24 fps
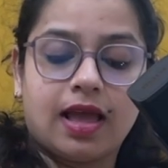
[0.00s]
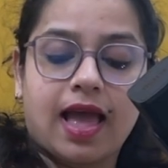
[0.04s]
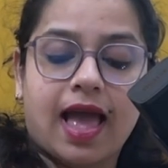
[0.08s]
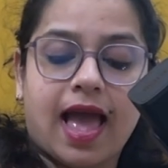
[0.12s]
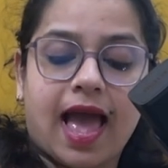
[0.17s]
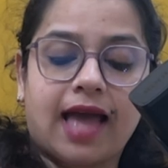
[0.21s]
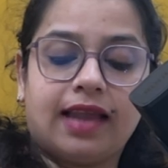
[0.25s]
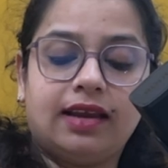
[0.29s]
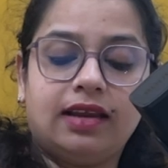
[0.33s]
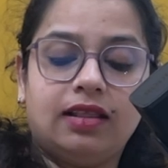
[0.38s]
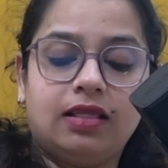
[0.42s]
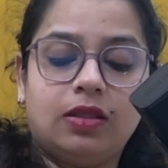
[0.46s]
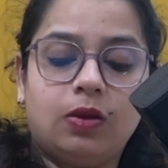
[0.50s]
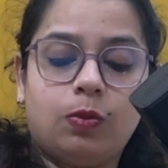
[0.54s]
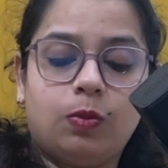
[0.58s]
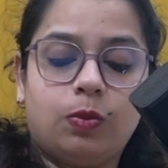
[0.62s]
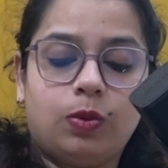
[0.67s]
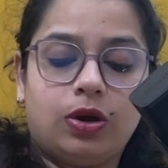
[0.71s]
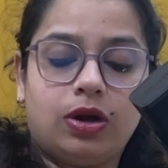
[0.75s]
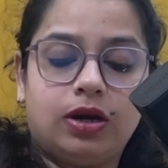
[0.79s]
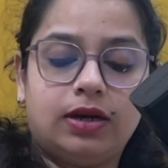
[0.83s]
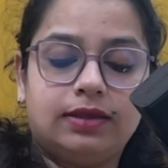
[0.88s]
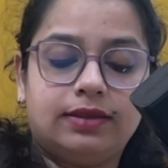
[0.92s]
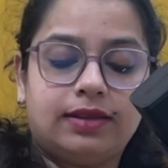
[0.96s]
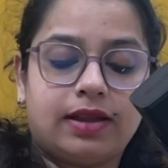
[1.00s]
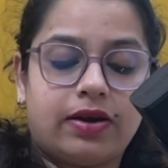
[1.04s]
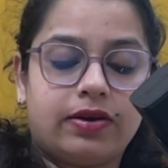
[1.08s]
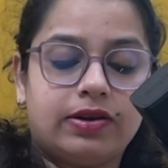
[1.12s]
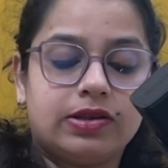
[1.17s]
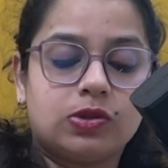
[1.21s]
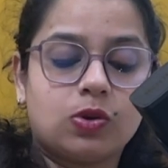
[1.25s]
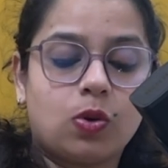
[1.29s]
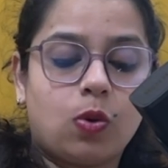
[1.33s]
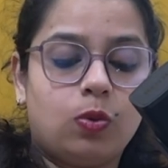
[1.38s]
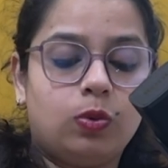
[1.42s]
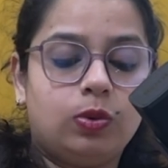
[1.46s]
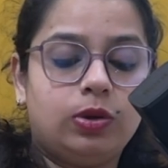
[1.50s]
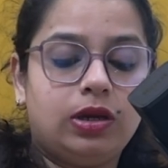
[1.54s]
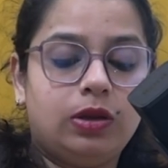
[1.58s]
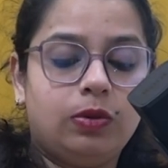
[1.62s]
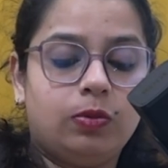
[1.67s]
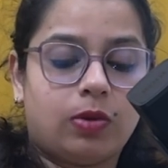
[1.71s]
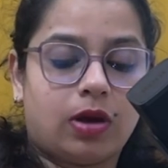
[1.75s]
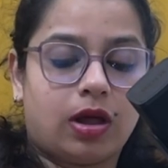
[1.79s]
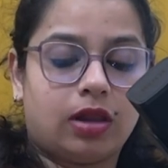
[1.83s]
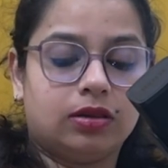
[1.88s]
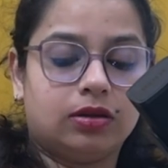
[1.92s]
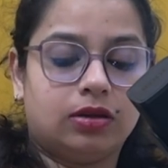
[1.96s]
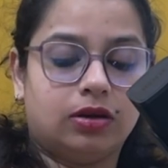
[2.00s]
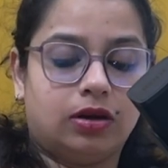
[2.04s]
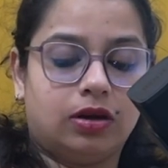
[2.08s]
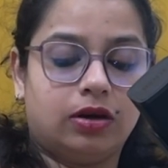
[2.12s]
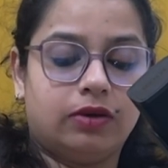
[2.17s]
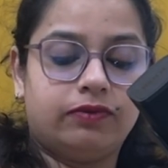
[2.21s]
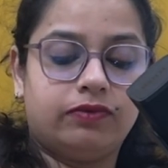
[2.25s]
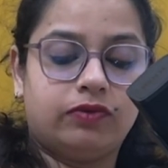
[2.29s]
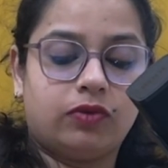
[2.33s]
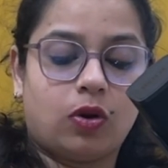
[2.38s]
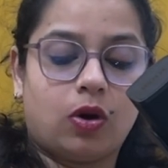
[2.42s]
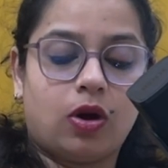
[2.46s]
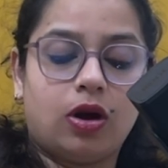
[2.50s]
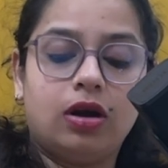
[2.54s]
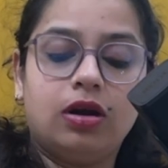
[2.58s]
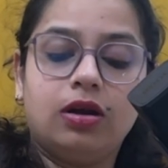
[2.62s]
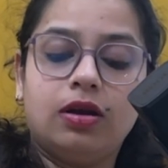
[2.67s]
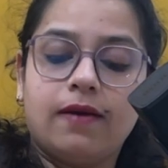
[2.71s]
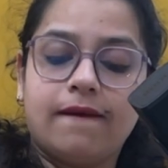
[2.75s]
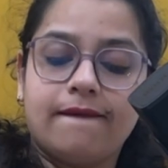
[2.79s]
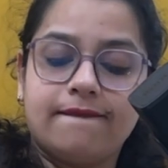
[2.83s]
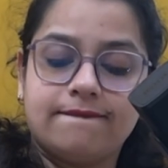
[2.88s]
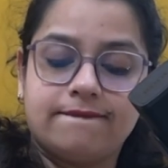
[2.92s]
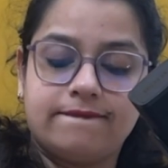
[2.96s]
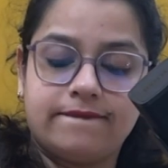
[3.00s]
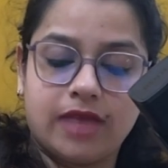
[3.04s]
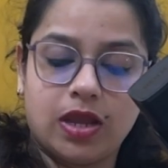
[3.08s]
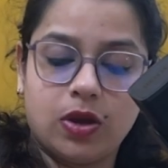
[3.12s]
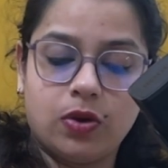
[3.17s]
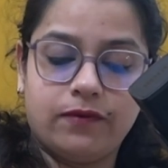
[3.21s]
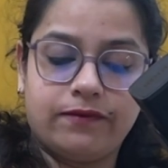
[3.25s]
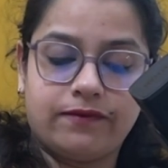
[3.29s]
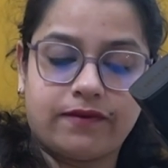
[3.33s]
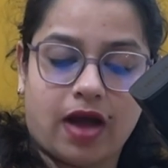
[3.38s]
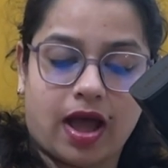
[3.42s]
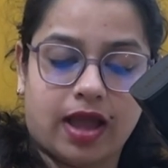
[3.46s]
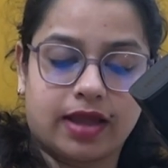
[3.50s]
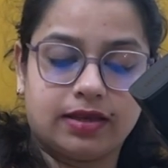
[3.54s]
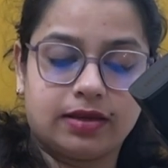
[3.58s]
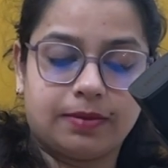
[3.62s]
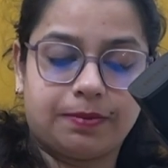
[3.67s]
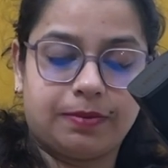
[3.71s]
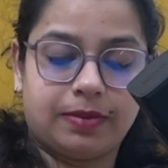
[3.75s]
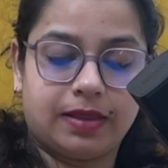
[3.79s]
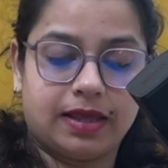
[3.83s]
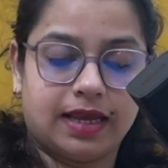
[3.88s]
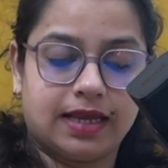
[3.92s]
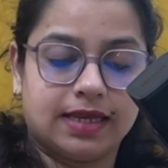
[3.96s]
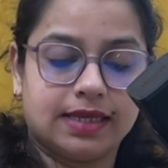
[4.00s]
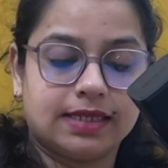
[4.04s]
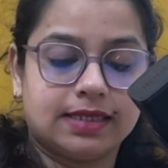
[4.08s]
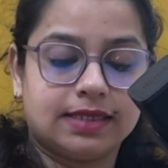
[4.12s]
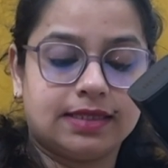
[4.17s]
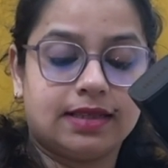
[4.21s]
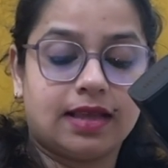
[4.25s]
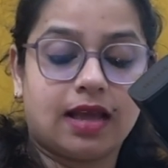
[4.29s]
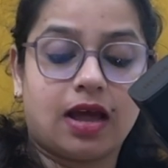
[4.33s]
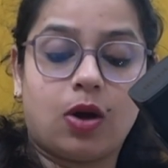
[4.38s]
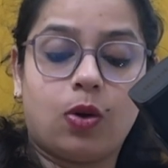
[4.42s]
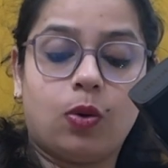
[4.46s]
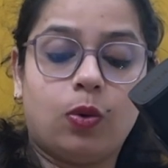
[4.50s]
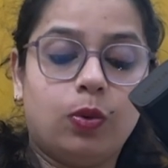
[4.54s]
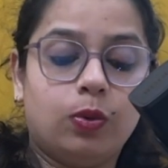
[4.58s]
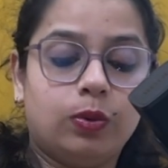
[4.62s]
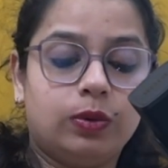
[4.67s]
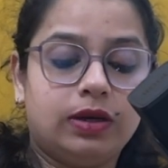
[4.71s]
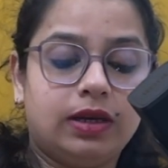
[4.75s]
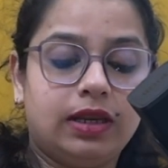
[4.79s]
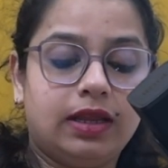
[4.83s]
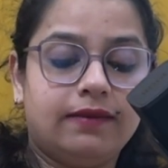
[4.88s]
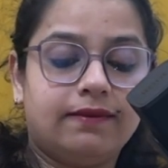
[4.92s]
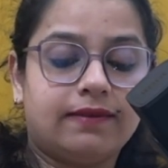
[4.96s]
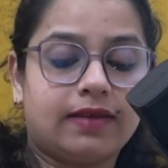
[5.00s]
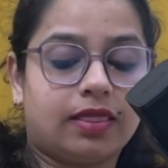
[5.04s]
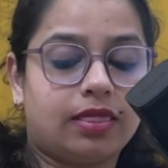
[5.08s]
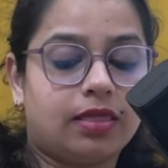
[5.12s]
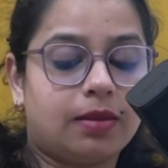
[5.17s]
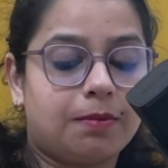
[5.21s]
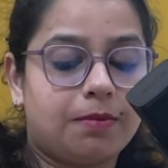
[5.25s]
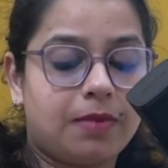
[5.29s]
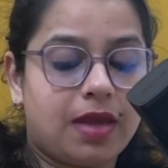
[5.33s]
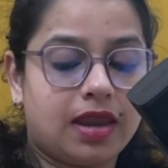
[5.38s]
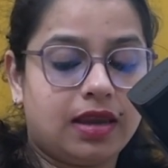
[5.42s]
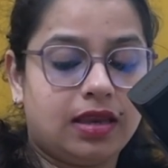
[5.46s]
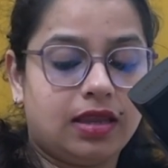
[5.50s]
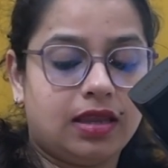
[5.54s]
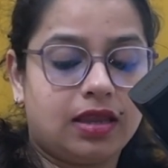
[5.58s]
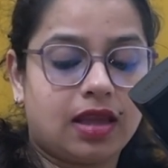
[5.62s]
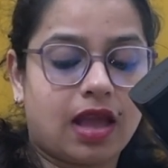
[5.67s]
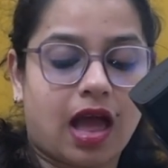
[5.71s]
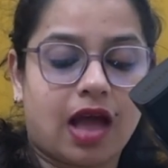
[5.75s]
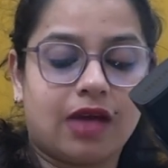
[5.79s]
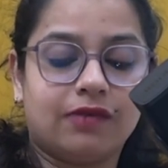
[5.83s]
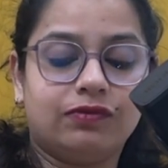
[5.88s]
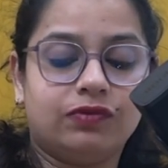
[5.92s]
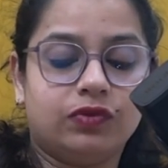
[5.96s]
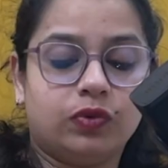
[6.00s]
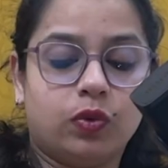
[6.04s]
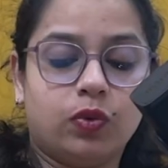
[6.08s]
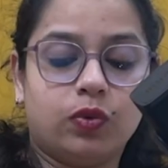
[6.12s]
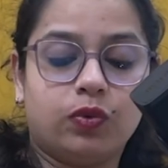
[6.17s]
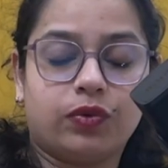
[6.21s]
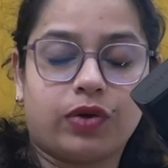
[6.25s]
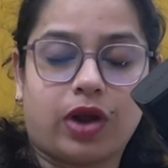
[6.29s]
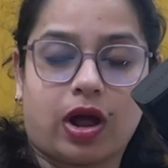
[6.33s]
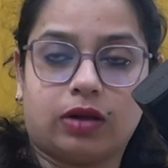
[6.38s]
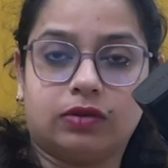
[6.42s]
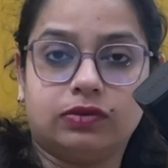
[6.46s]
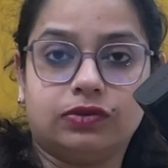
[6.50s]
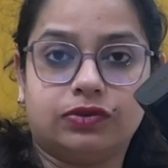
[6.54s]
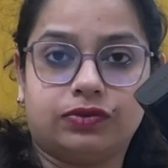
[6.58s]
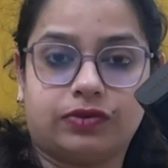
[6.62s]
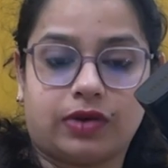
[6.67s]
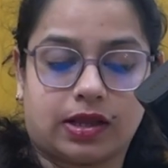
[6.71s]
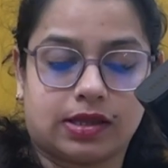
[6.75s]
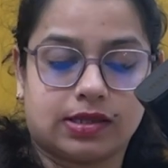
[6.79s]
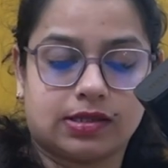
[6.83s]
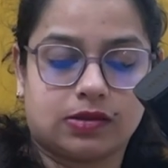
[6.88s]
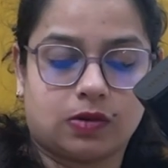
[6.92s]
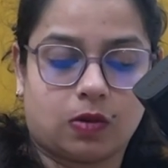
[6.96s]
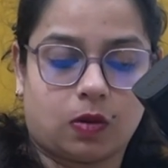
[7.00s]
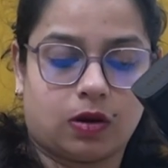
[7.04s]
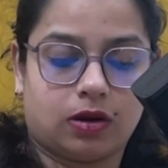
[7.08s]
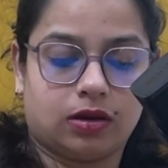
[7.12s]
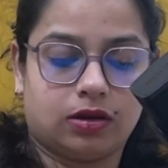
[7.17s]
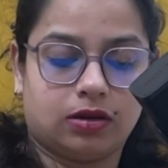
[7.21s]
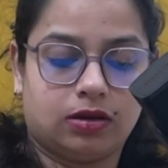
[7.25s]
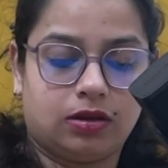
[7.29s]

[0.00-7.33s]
And in the world there is only vulgar, for few find a place there only when the many have no ground to rest on.